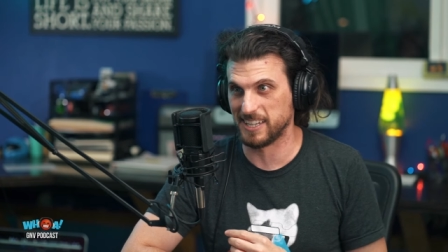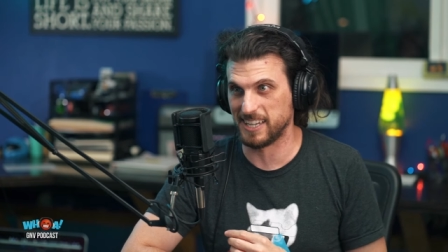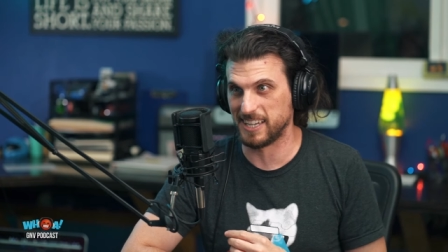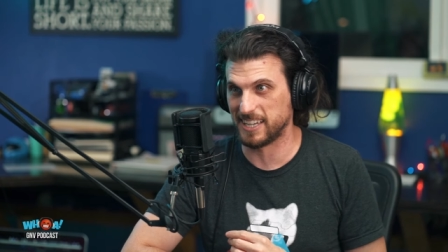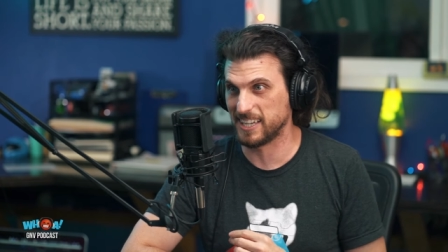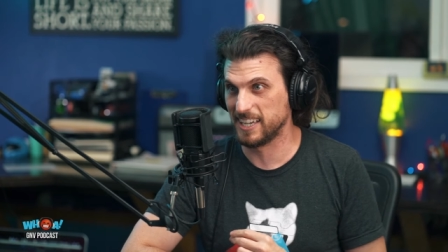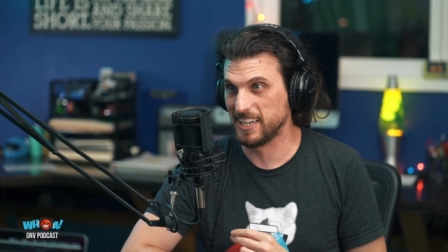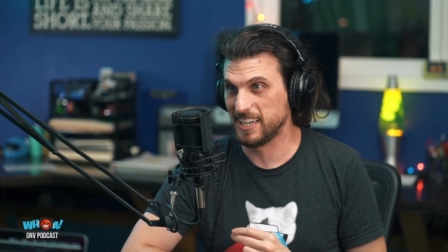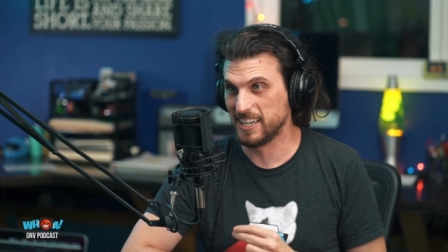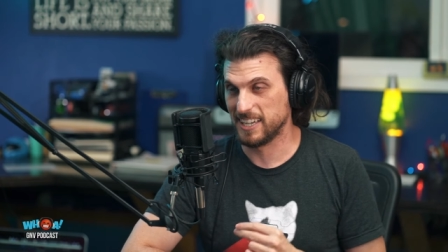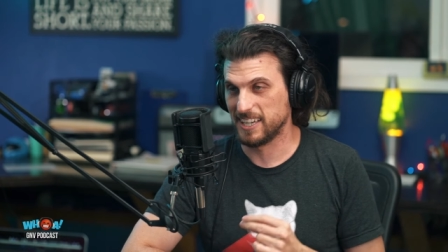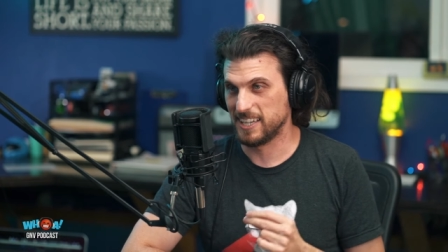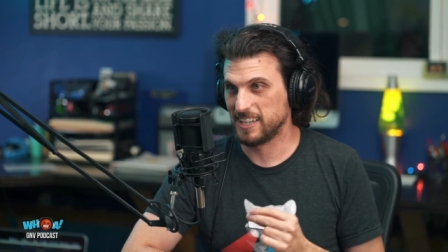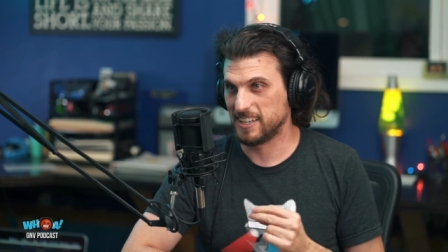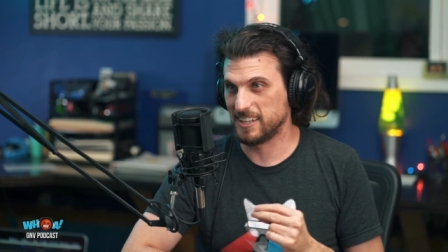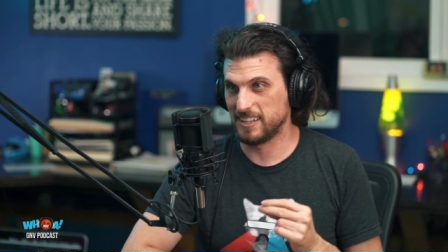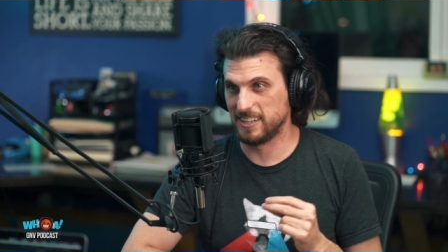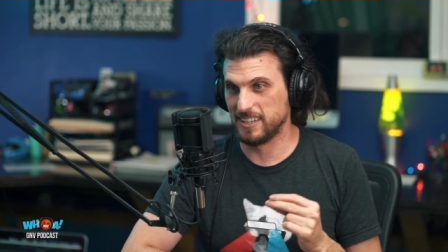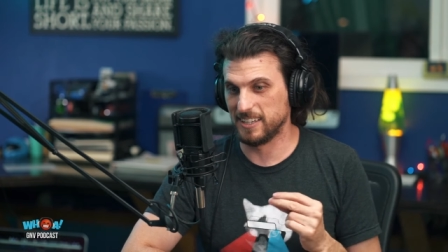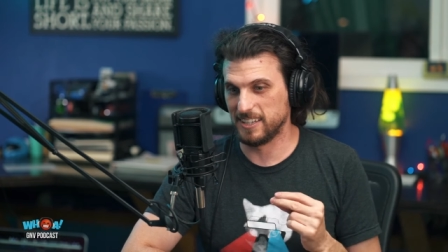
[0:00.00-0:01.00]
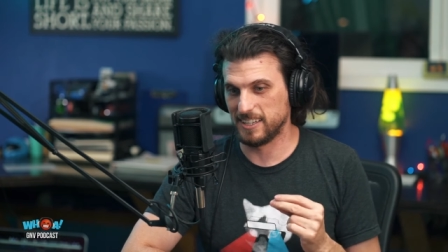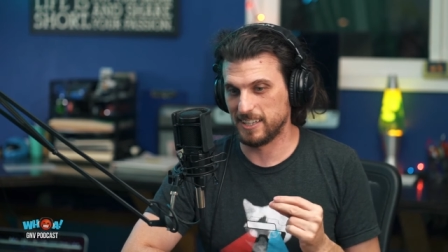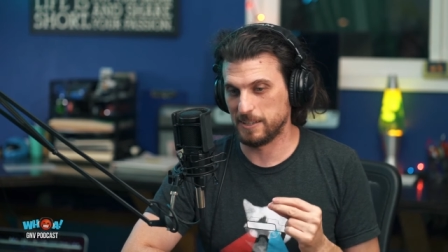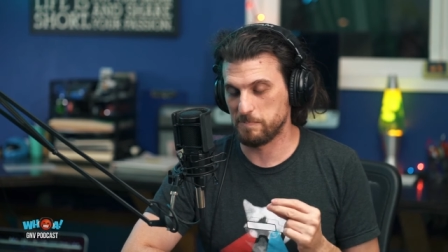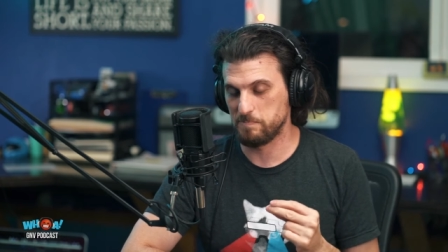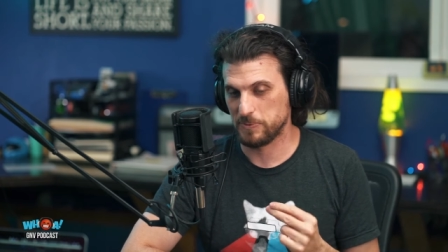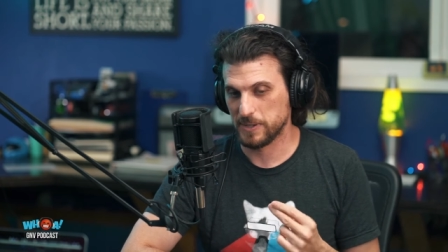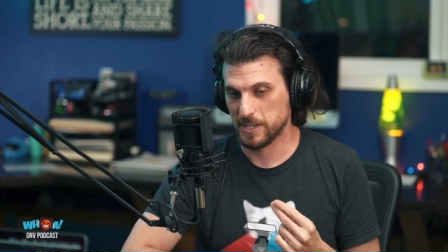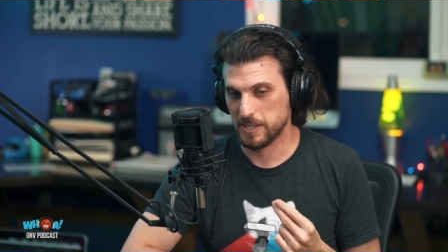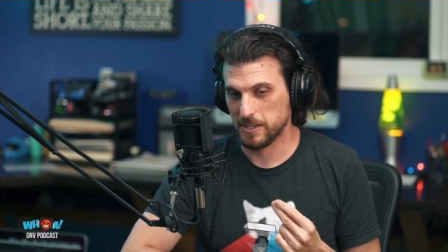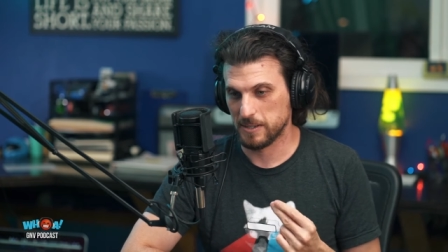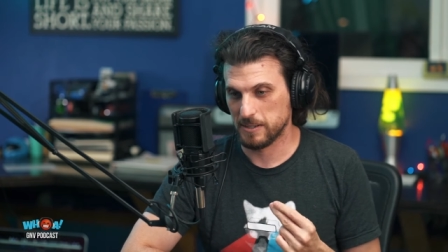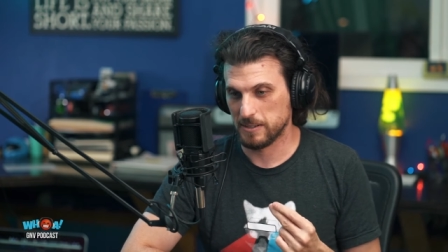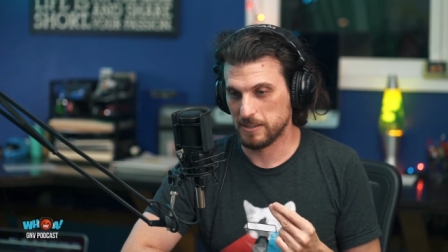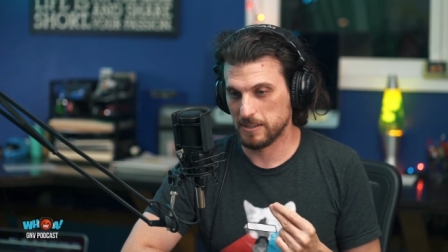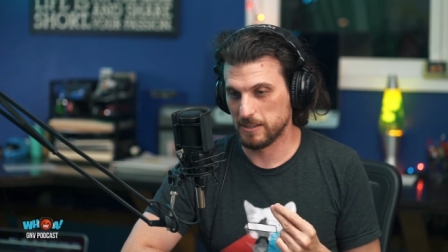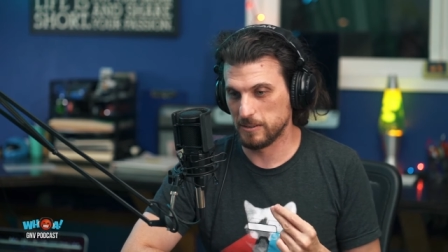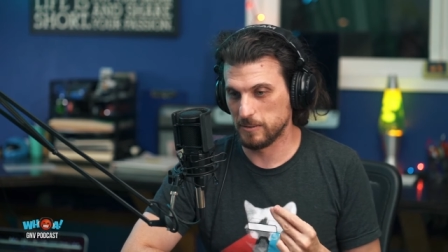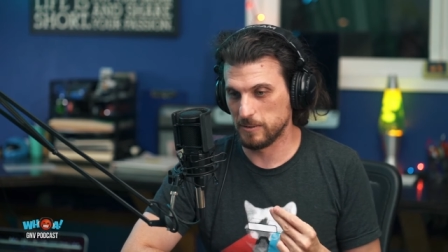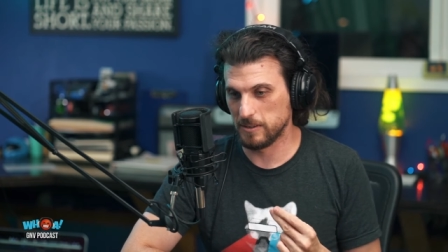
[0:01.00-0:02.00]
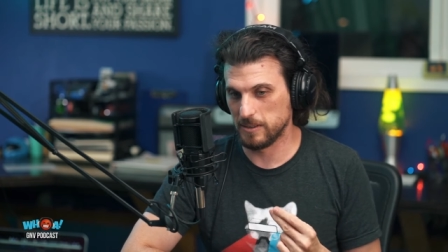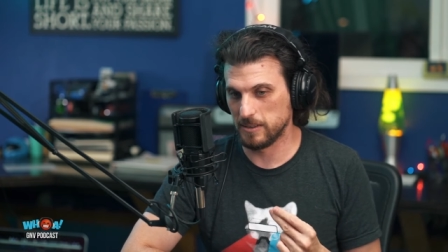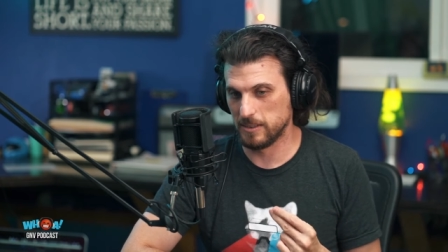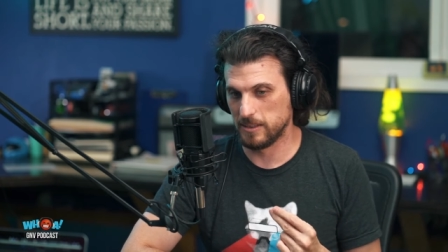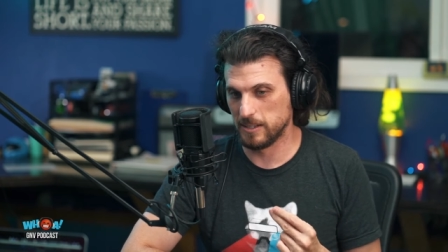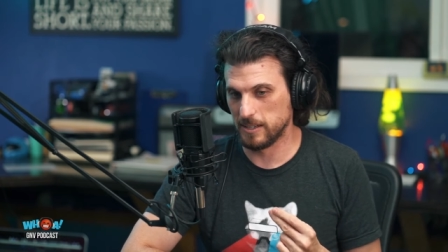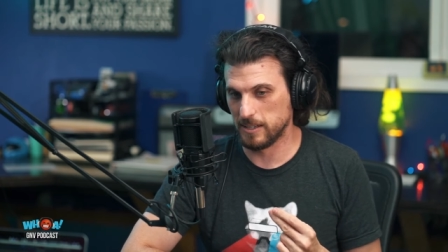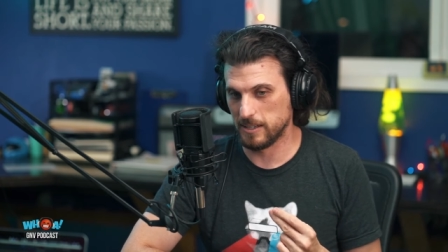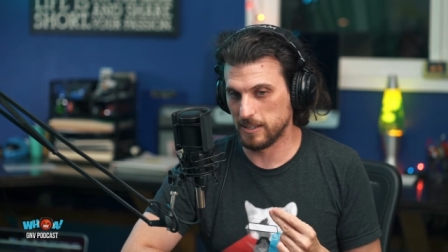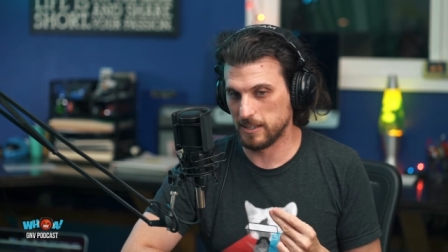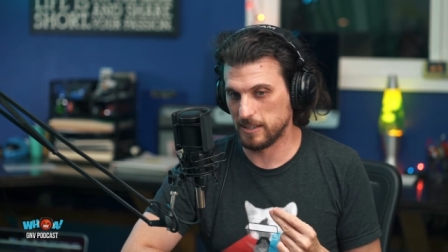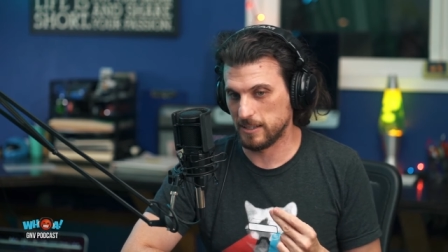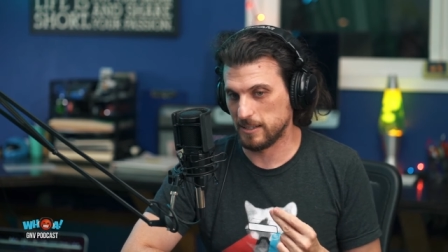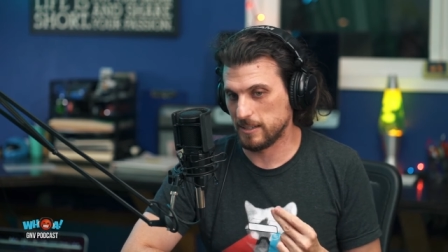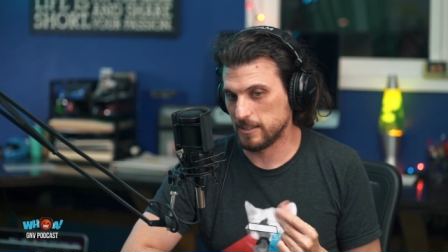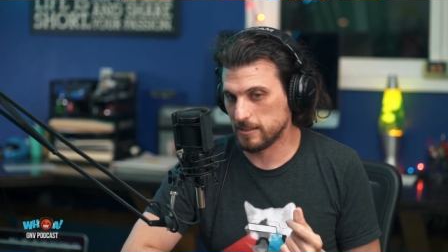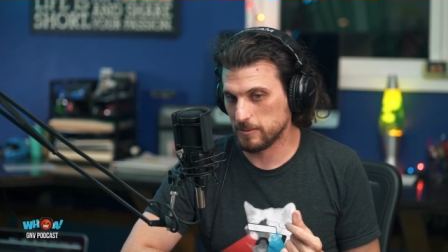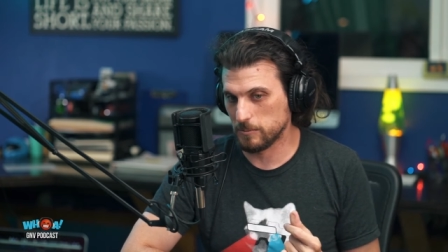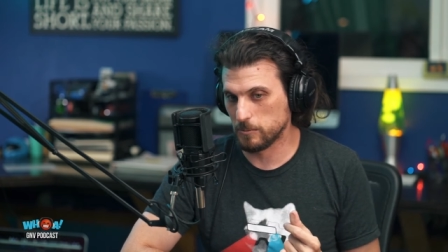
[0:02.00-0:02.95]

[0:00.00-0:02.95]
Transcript: like the the